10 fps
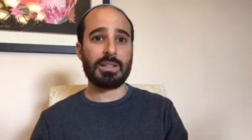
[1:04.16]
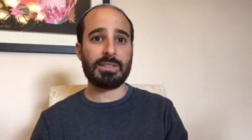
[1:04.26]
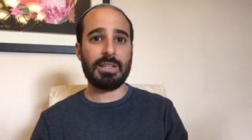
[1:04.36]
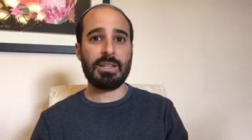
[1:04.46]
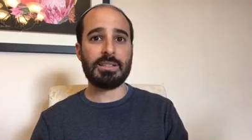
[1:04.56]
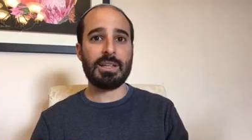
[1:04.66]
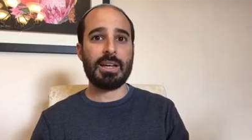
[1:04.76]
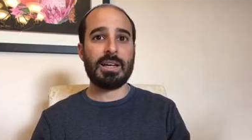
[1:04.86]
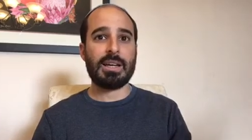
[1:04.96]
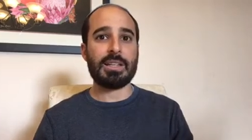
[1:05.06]
disease
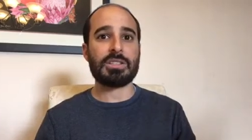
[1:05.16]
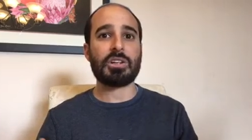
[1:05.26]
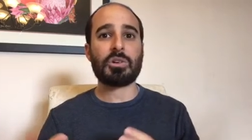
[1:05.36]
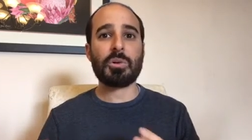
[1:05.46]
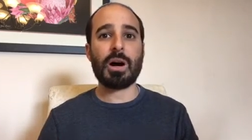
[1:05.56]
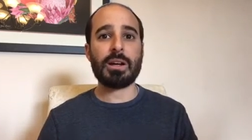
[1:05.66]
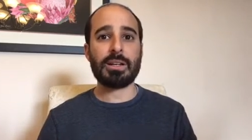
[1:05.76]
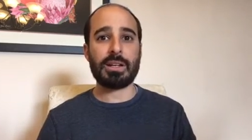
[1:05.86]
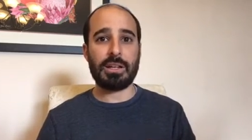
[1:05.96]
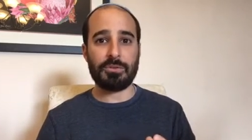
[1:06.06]
is
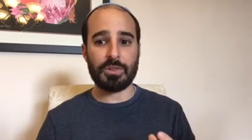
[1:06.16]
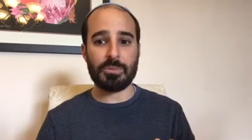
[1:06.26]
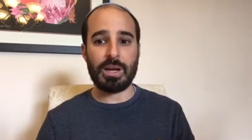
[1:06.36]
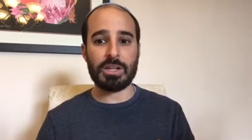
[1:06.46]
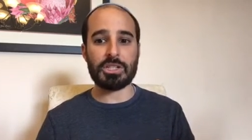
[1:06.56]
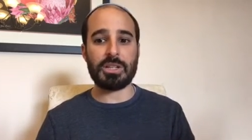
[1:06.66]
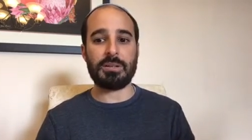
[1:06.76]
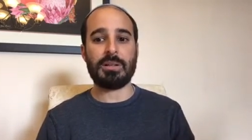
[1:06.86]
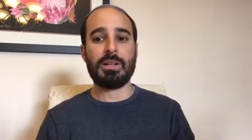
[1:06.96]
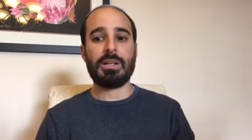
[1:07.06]
chronic inflammation.
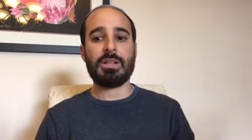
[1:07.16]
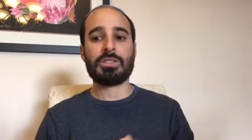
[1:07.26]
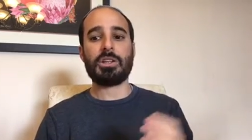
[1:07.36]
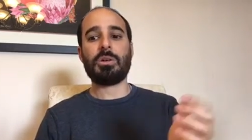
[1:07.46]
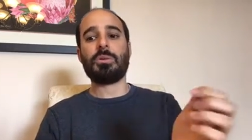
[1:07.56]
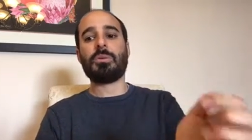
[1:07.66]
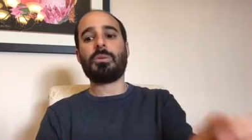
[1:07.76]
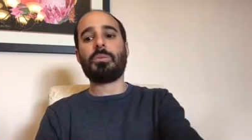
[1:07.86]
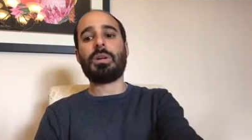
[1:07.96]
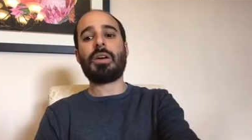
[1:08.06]
So
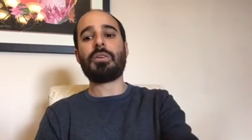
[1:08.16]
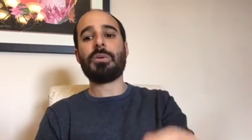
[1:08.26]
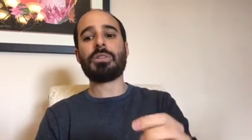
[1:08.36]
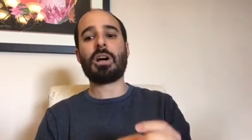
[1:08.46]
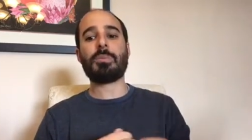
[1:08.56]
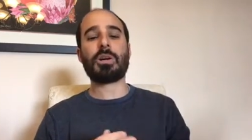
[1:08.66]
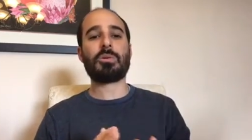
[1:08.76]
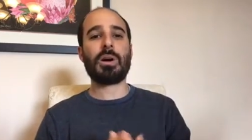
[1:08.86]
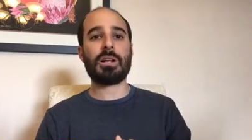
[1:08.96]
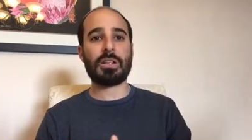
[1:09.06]
whenever we talk about
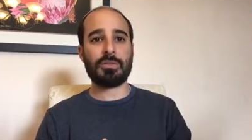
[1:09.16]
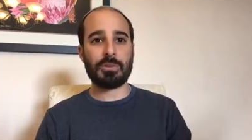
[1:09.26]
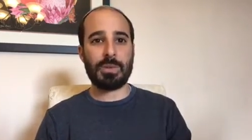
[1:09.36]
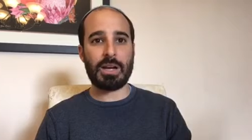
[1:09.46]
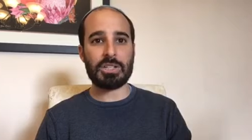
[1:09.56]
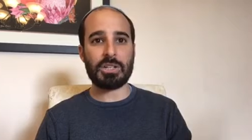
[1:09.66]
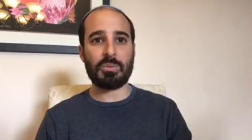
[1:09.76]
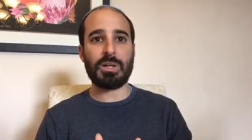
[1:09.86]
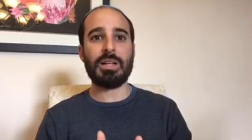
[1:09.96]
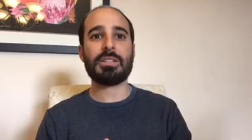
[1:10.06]
chronic
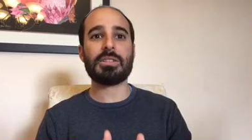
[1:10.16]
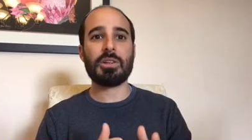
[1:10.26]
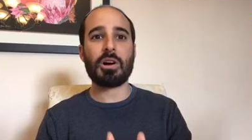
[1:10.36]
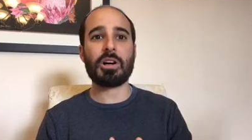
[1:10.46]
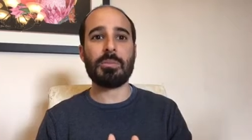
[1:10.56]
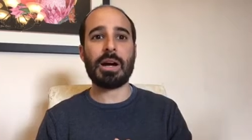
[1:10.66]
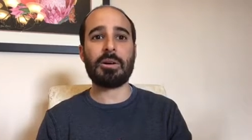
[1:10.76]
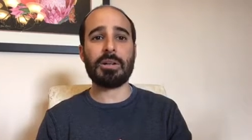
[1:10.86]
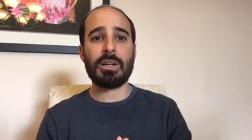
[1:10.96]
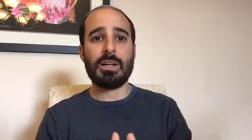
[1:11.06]
inflammation, we need to talk
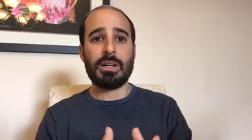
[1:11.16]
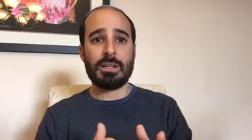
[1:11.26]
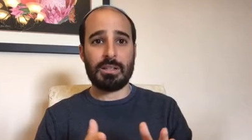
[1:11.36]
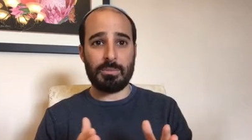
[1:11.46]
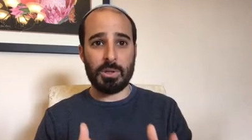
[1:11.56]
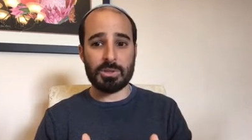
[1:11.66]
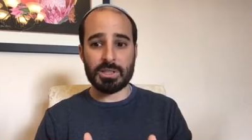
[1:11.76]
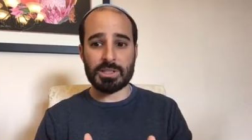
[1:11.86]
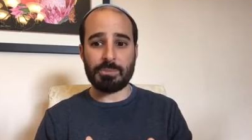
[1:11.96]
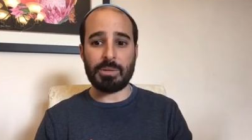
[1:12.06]
about the immune
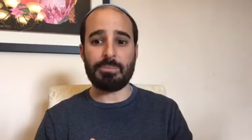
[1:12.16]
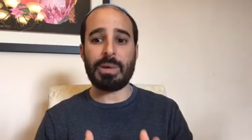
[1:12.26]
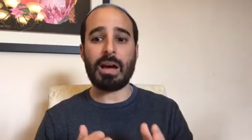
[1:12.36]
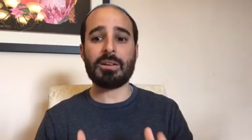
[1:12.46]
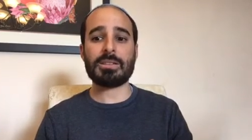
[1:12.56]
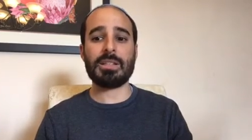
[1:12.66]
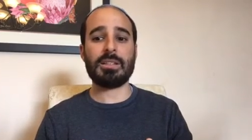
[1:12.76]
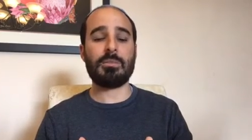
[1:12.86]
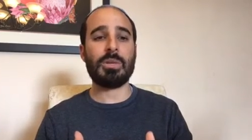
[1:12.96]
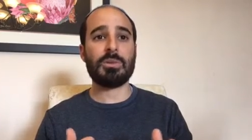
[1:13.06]
system and
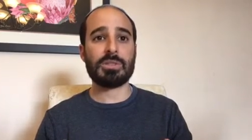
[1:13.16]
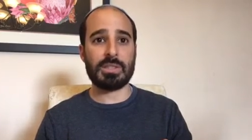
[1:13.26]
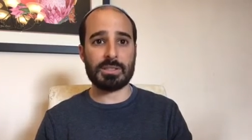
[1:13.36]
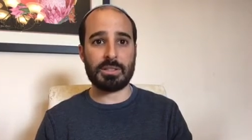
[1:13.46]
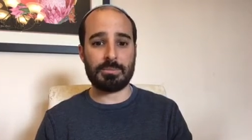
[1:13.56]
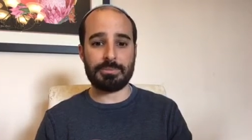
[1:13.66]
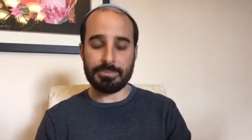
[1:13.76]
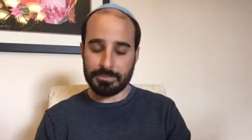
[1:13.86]
balancing the immune system.